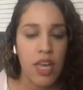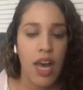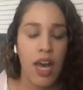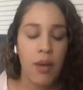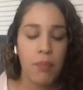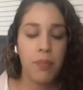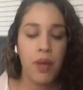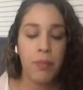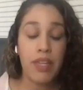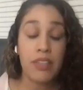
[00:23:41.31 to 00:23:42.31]

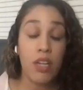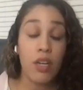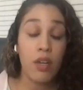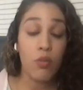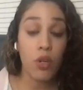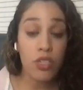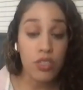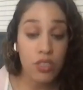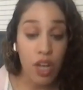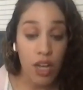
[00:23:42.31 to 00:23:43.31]
The
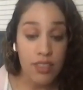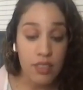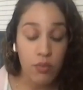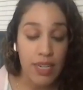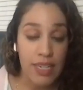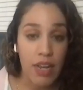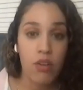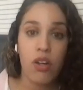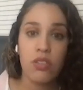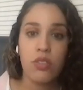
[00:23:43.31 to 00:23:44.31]
workers right now
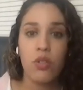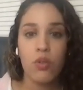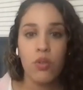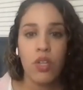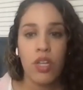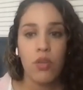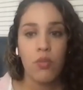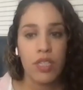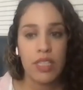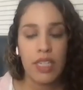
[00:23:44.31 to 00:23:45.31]
are also
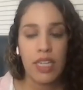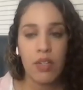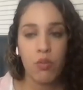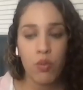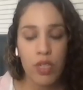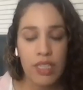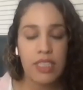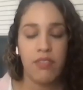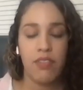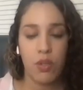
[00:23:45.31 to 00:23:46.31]
really in a really
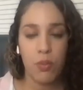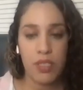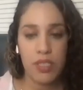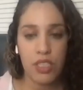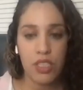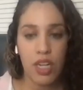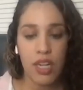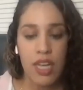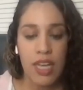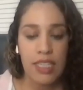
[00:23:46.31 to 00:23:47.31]
difficult position,
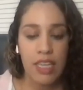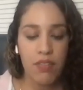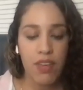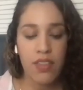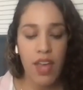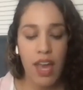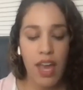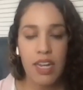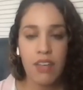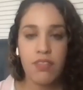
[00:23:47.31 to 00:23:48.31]
given that
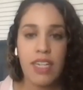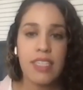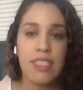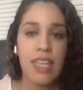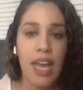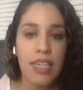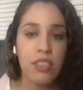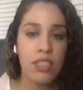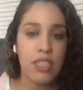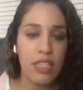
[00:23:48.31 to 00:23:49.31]
if they decide to
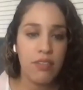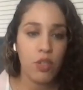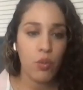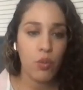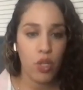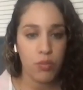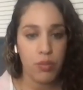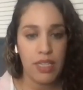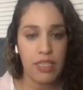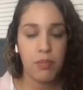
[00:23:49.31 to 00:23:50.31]
leave their
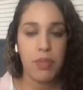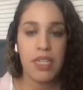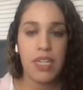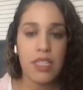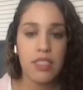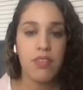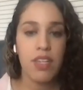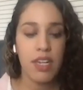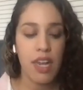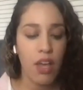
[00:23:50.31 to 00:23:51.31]
workplace because of the
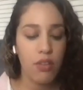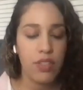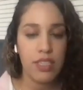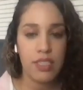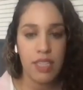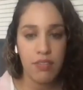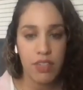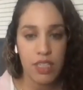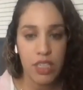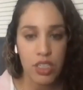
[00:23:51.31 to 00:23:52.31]
unhealthy and safe
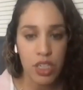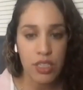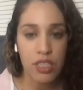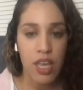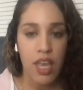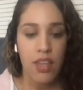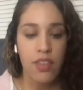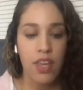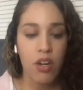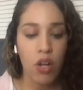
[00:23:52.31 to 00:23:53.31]
conditions,
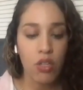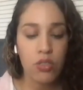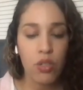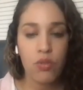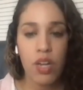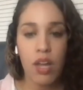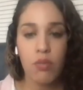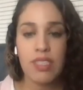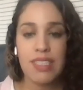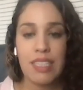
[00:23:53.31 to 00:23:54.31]
they are also not
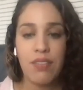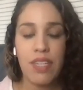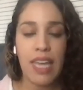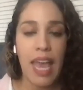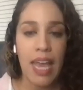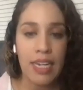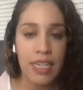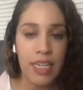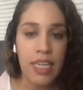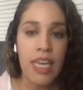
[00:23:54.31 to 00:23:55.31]
receiving
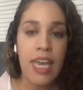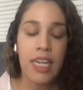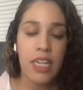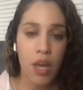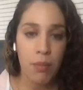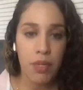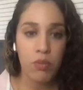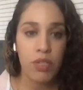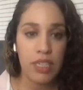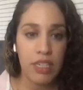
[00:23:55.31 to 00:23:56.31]
any economic
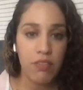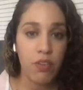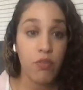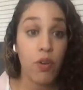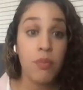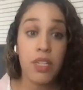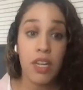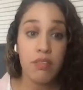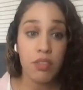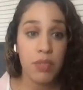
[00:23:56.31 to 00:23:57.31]
relief from the
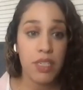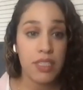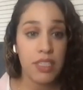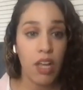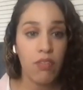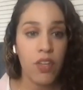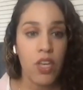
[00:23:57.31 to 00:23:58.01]
government itself.